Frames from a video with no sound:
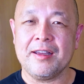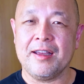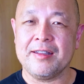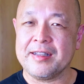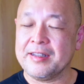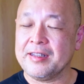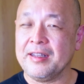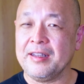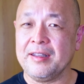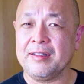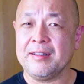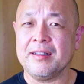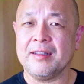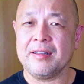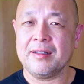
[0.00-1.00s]
as I said,
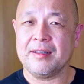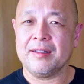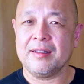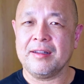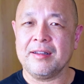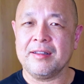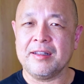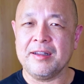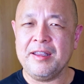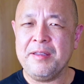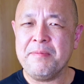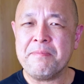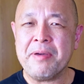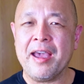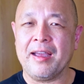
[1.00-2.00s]
the
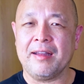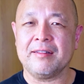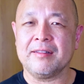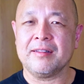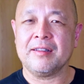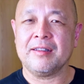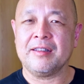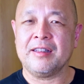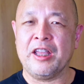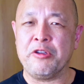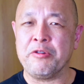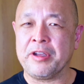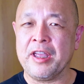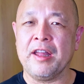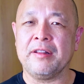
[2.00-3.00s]
impact that
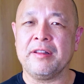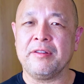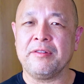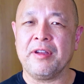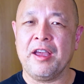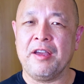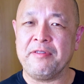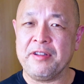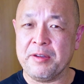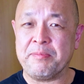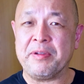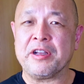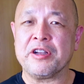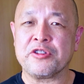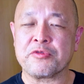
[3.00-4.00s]
you get having a
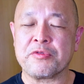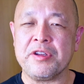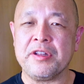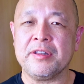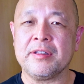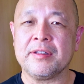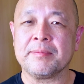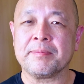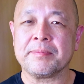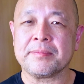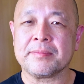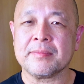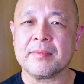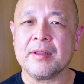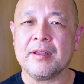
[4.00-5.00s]
bigger screen
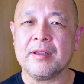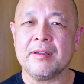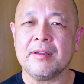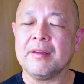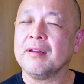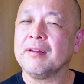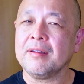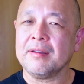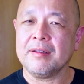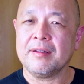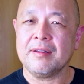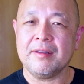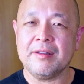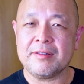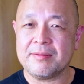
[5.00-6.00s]

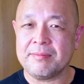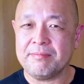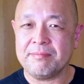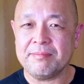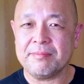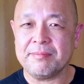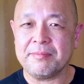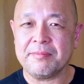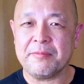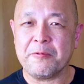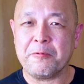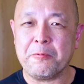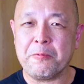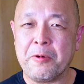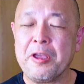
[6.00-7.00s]
is
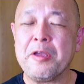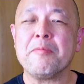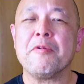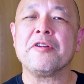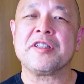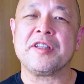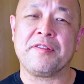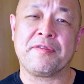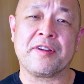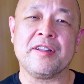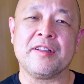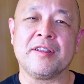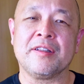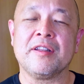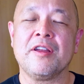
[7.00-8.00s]
way more
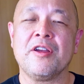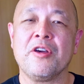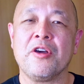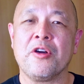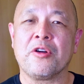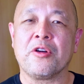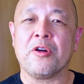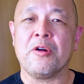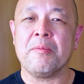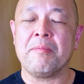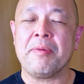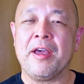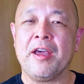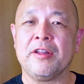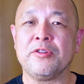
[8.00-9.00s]
significant
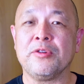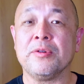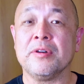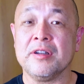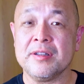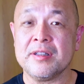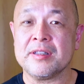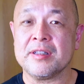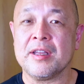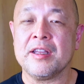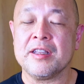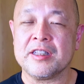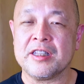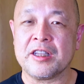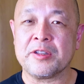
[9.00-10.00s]
compared to a
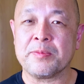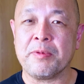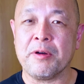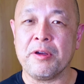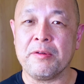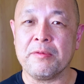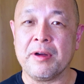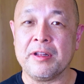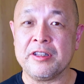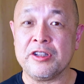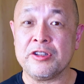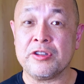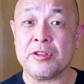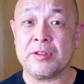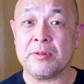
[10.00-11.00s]

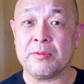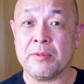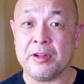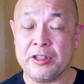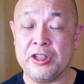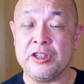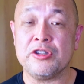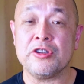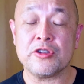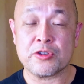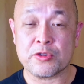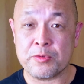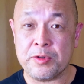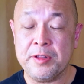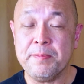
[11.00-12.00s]
6.1 inch
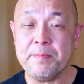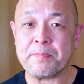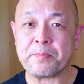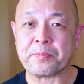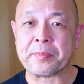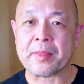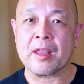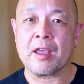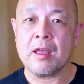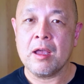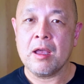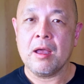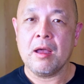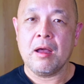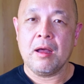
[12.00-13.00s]
screen,
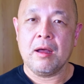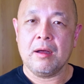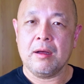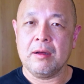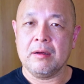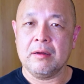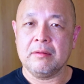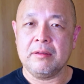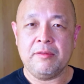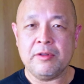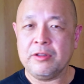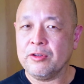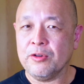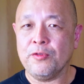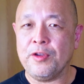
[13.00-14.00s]

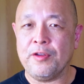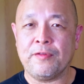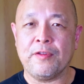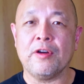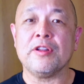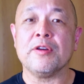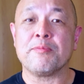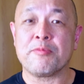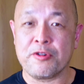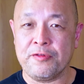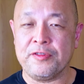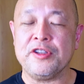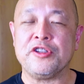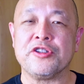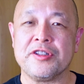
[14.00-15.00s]
even though with all the Pro
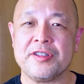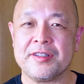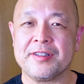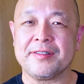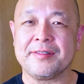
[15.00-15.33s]
features.